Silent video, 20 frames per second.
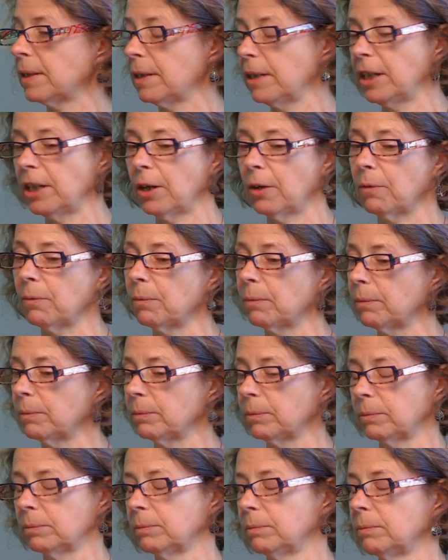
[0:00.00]
you know,
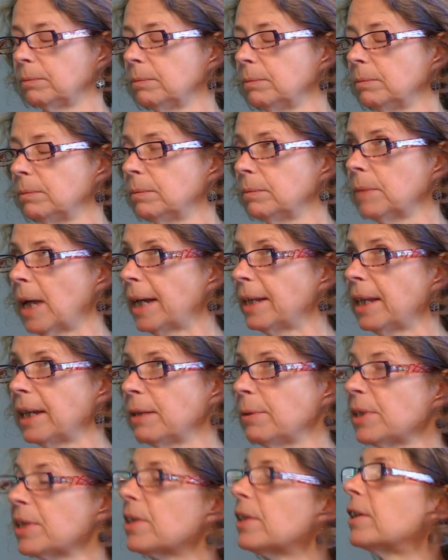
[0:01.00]
I think it
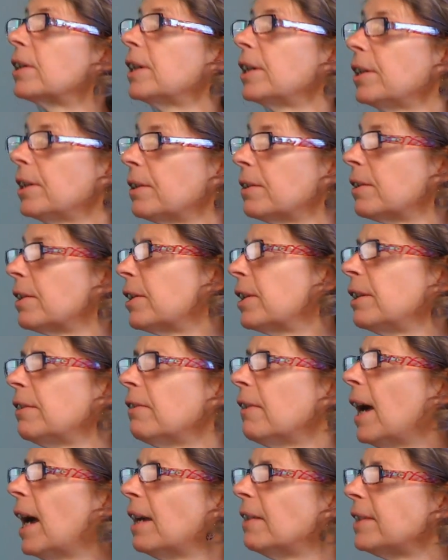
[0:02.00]
was 30,
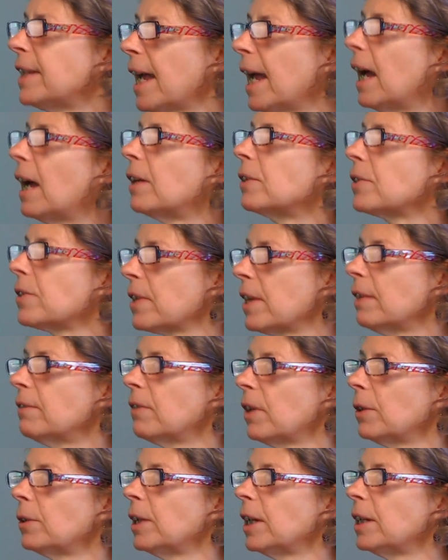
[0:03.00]
35 towns that
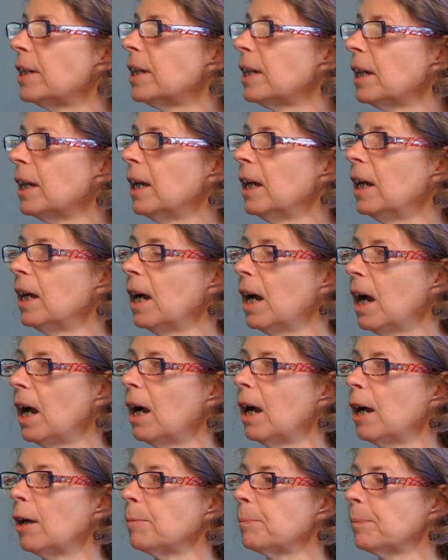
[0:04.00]
voted.
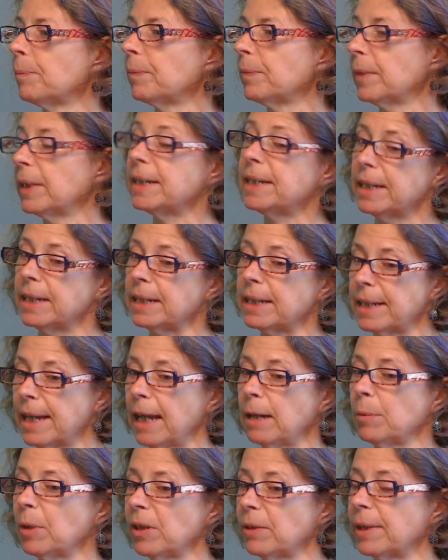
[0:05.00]
Um, that didn't
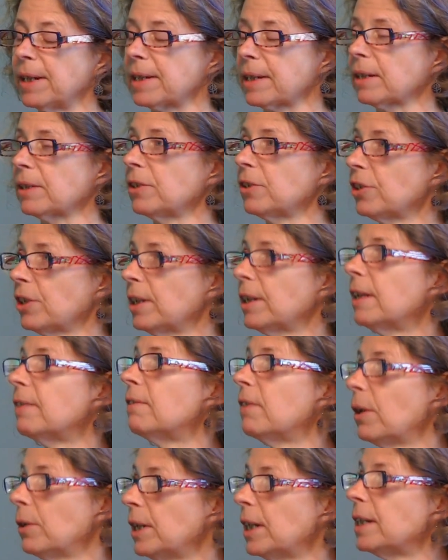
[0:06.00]
table the resolution, that
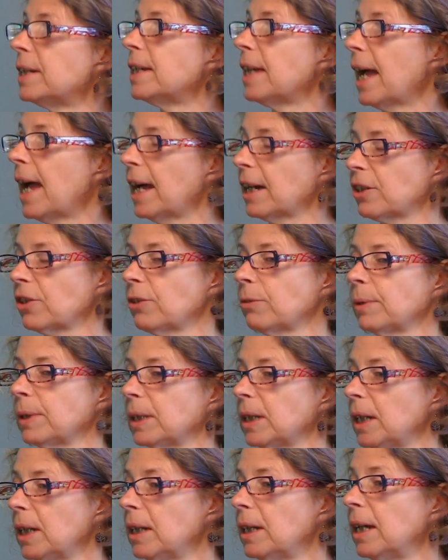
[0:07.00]
voted to
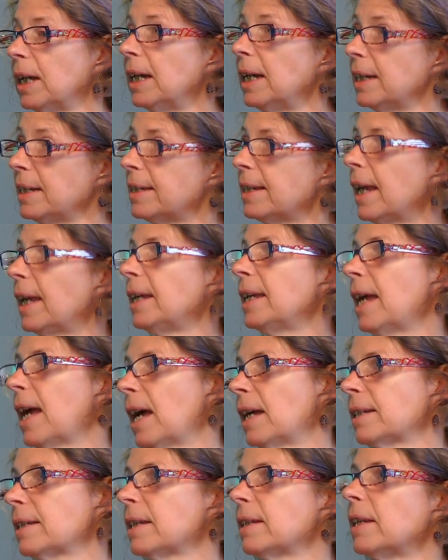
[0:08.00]
actually say
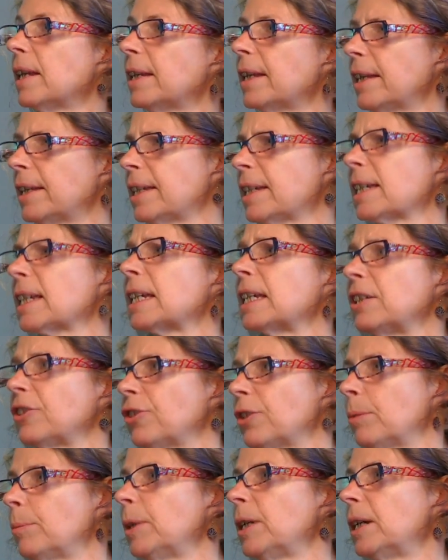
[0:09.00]
yes, and that, that this
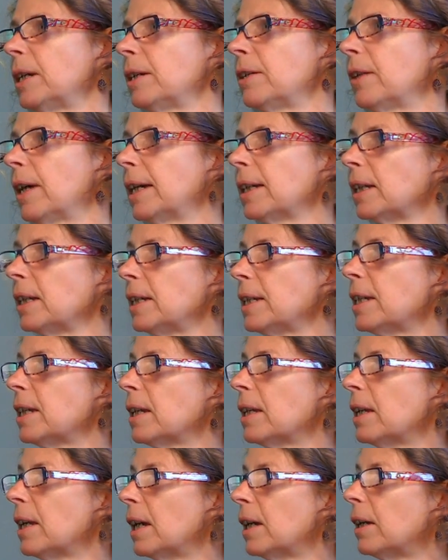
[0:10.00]
contributed greatly
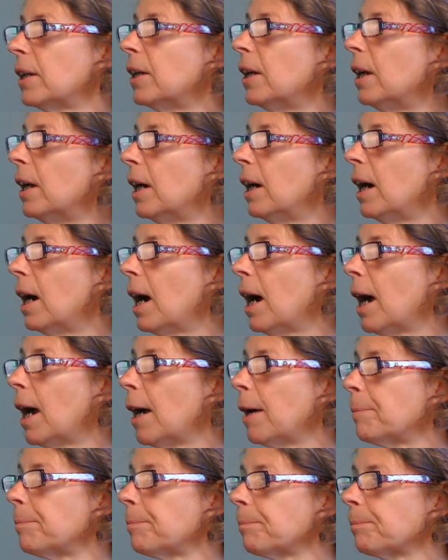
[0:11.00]
to the
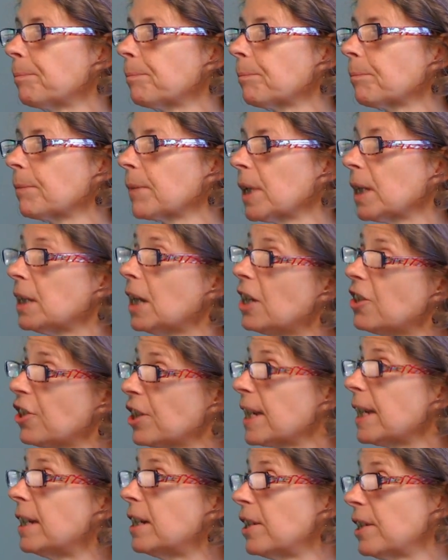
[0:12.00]
um,
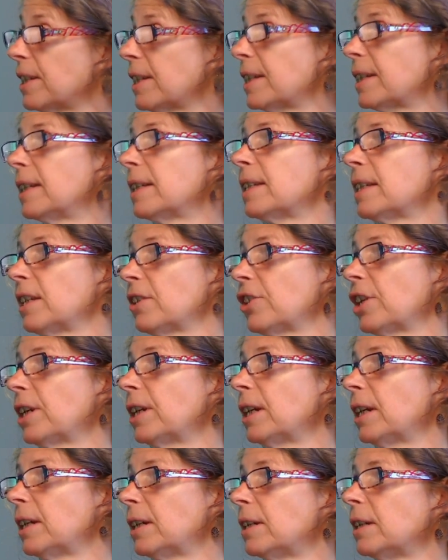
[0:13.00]
legislators' decision
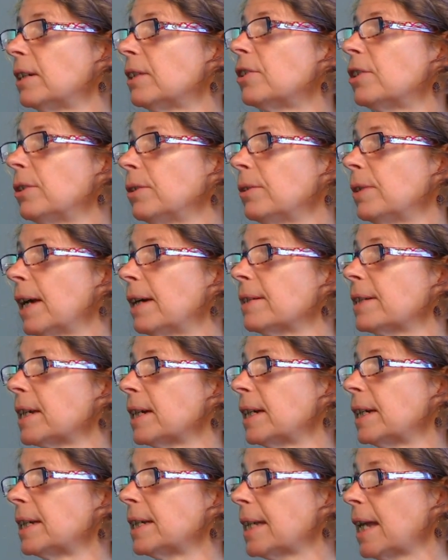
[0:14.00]
mm -hmm. in
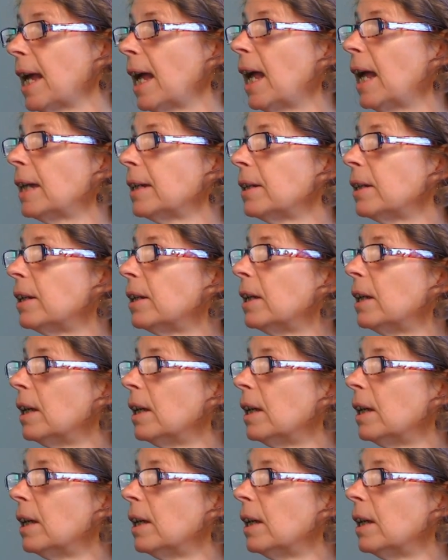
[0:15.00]
2010